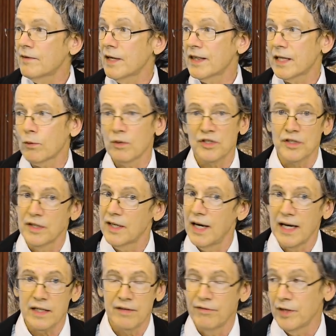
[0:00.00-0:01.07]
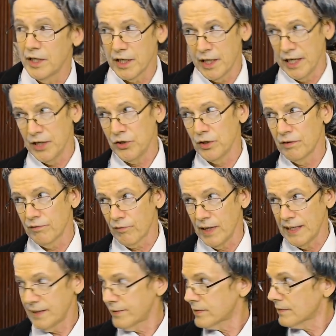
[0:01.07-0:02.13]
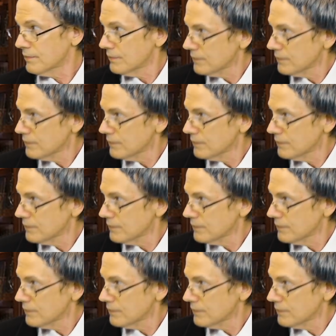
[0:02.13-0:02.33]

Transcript: that there was not vindication of right.